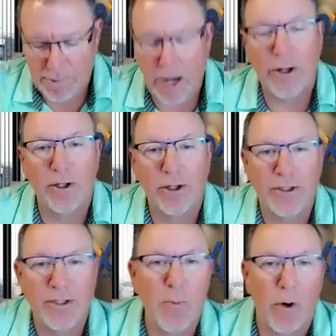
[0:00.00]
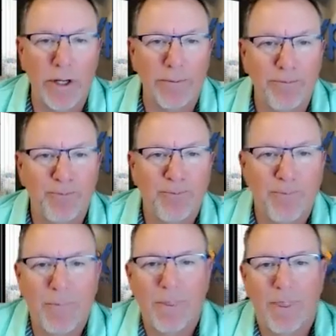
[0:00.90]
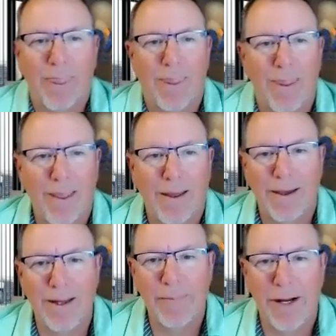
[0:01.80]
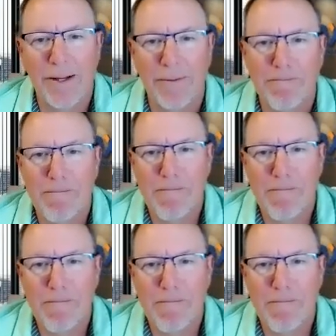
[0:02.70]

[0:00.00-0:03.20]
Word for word: I already looked this morning. Anybody?